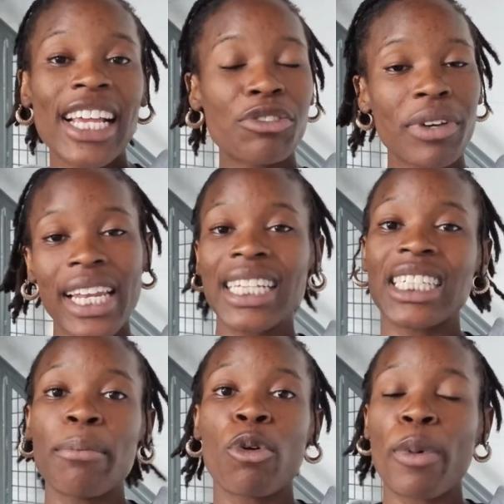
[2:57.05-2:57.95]
It's really
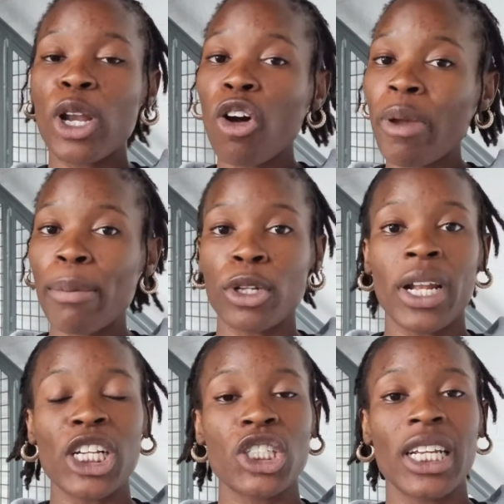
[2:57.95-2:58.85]
simple, but a lot of people
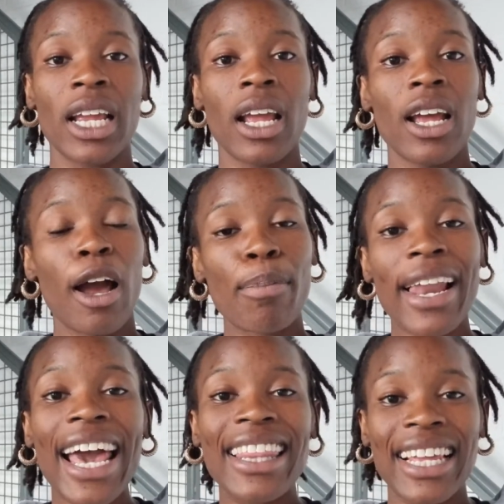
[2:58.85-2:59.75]
don't actually
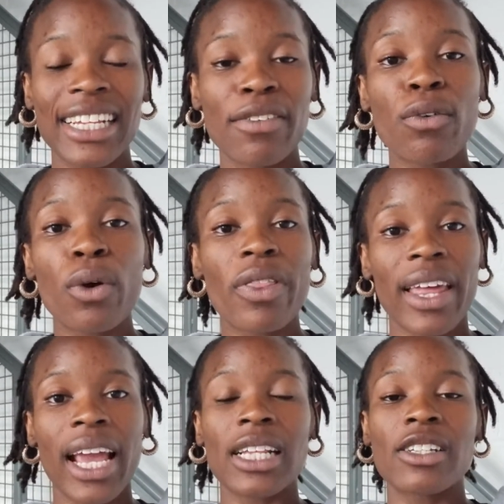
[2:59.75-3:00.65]
apply these 4
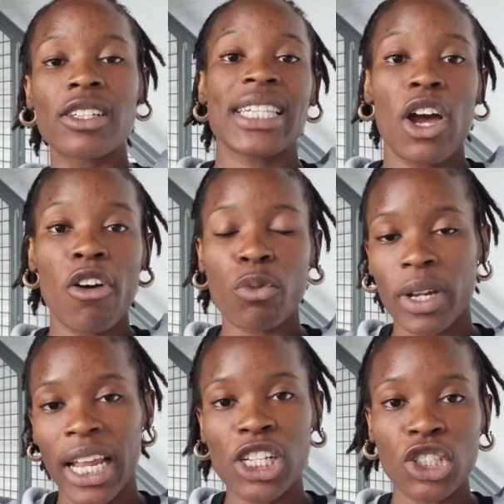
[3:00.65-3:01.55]
things themselves
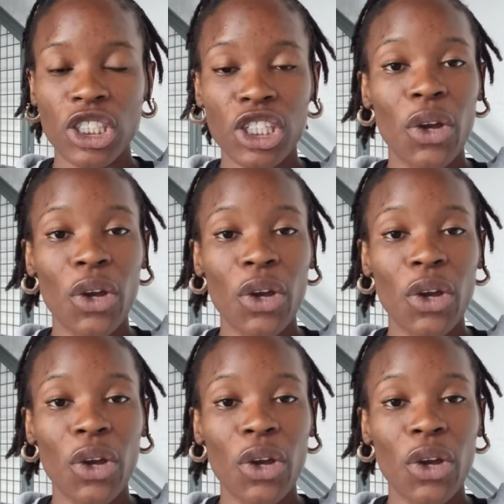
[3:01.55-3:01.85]
when injured.